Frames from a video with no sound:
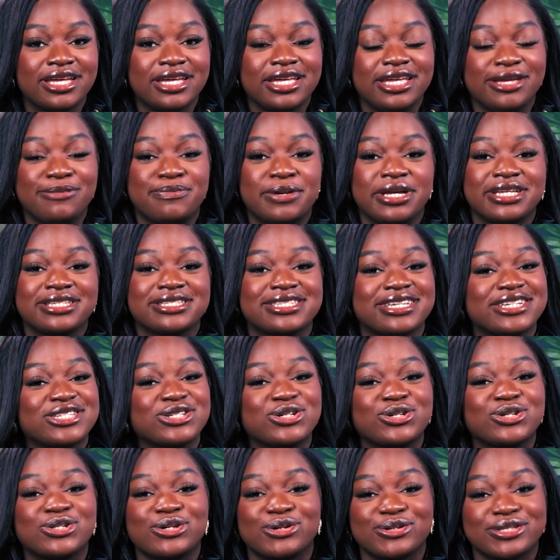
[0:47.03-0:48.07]
He pays
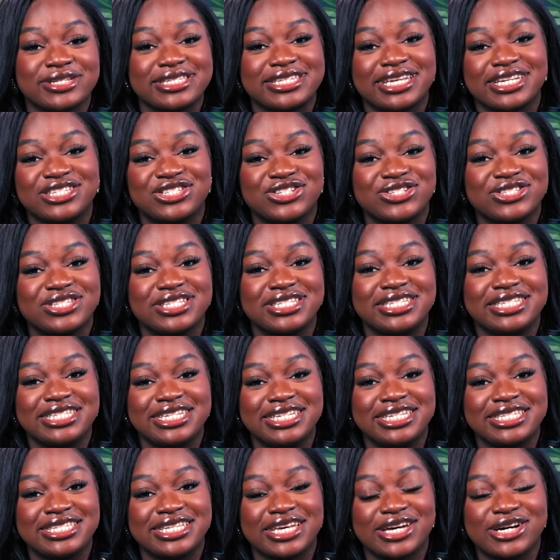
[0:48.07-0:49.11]
such close attention to
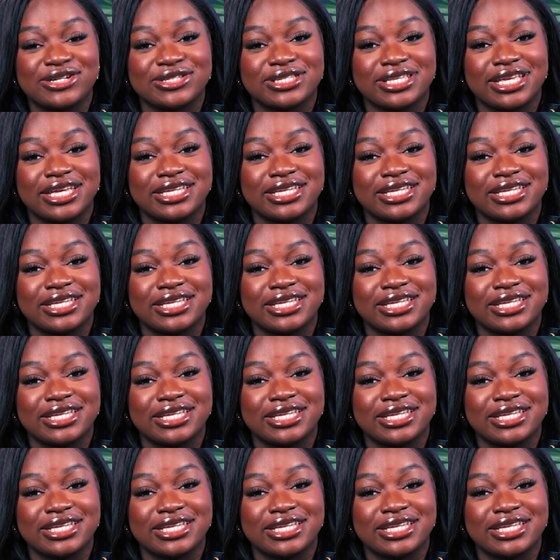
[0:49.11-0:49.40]
details,